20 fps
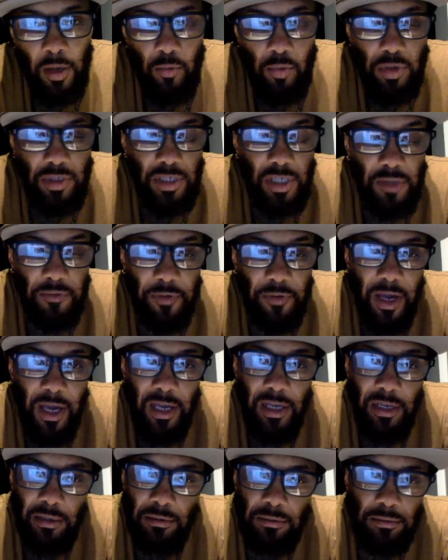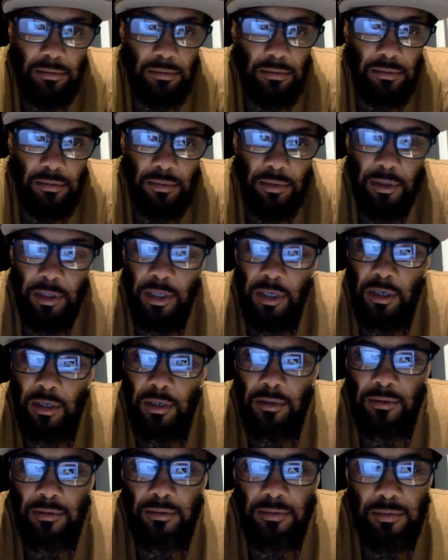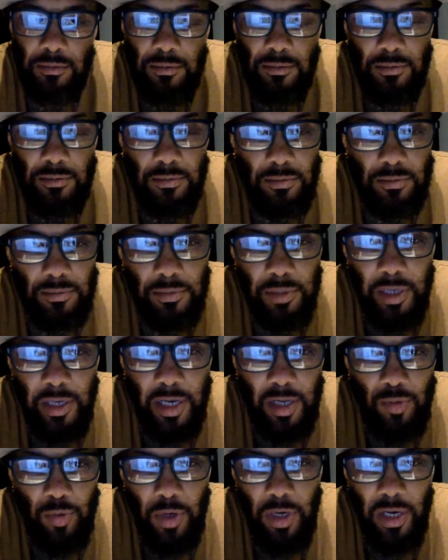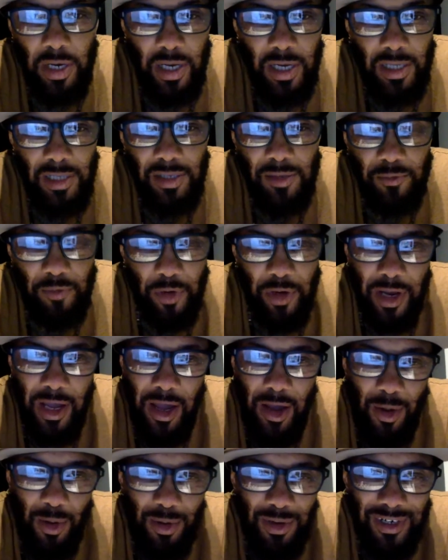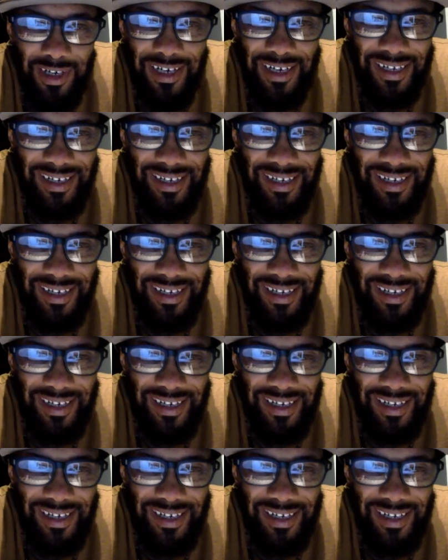Which is fine, you know, it is what it is for now.